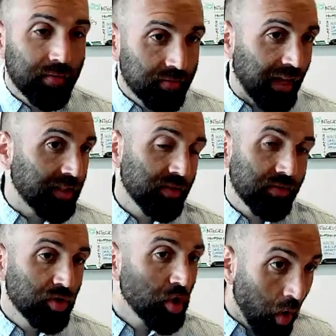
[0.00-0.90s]
That's
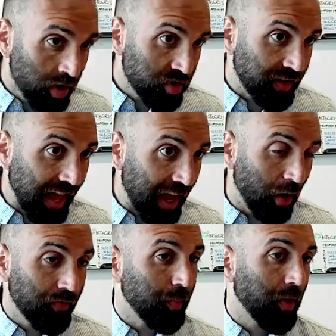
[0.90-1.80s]
200K
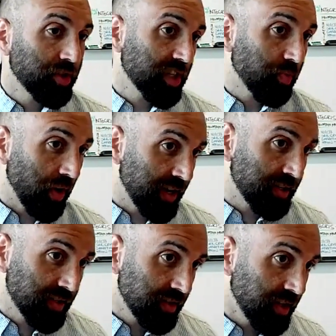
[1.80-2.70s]
off the purchase
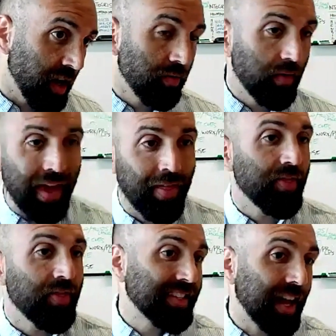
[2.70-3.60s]
price, and then
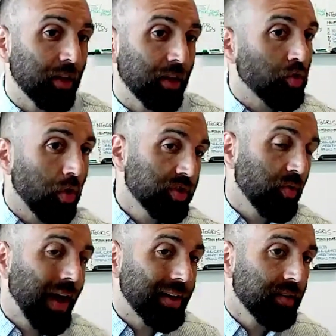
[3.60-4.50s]
the sellers also
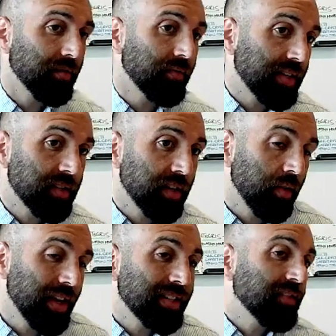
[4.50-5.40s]
has is
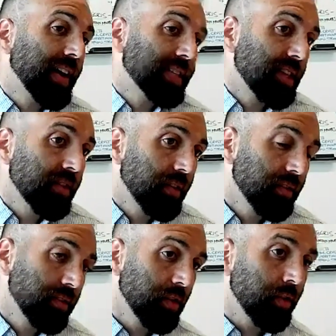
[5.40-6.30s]
invested in
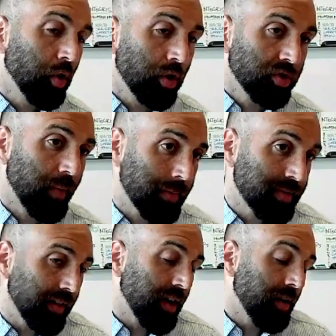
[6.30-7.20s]
the long-term upside
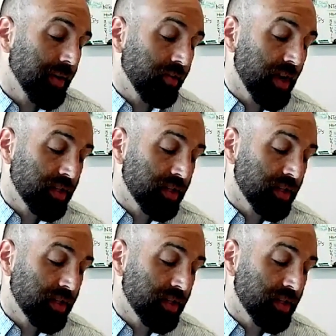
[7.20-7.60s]
of the company, right?